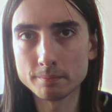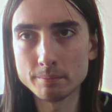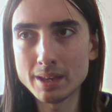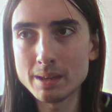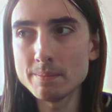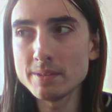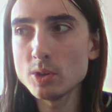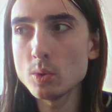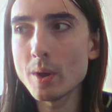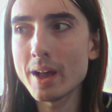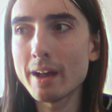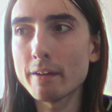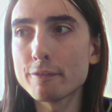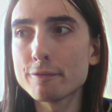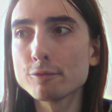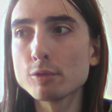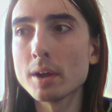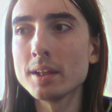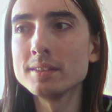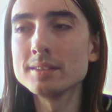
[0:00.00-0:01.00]
Maybe you have
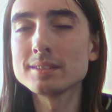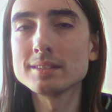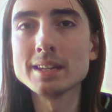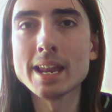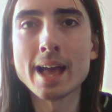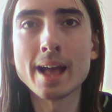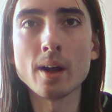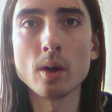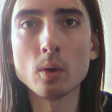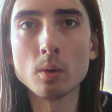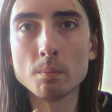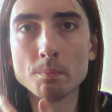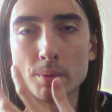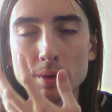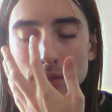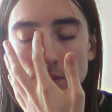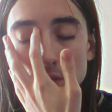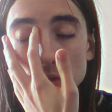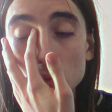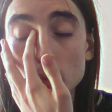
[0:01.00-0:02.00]
friends now,
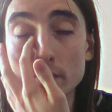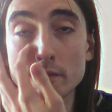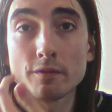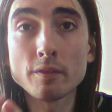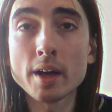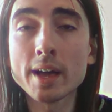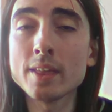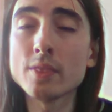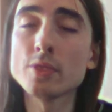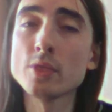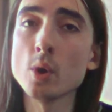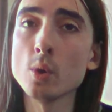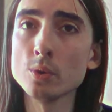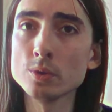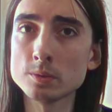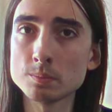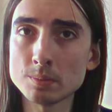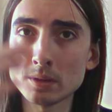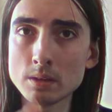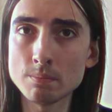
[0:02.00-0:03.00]
but to invite
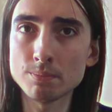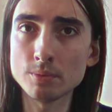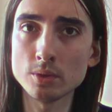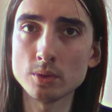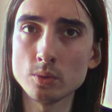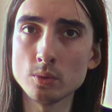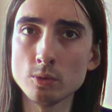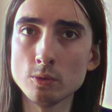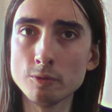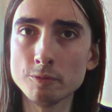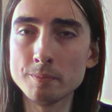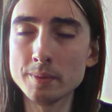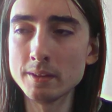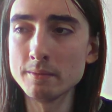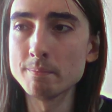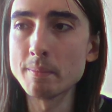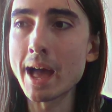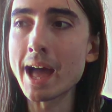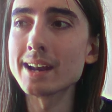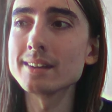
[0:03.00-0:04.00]
those people who have
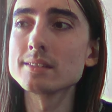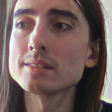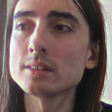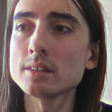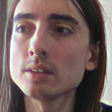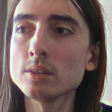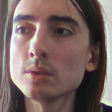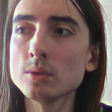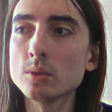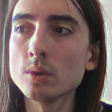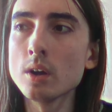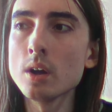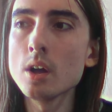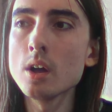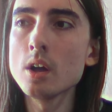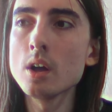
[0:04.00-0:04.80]
been bad to you,